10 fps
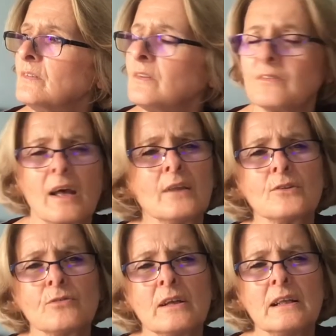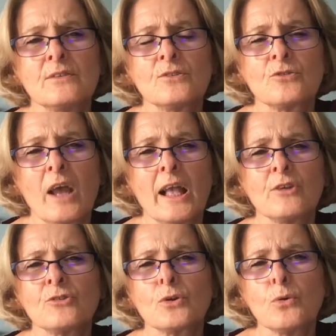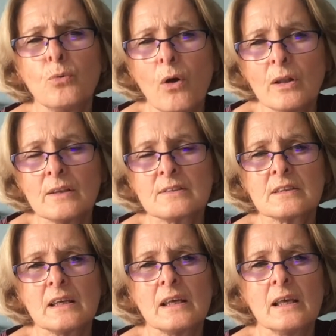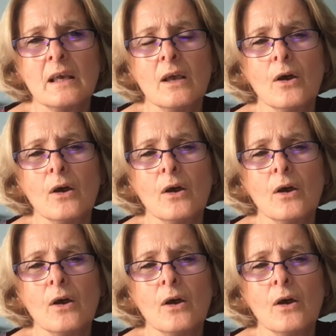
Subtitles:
and this sounds really strange, the quality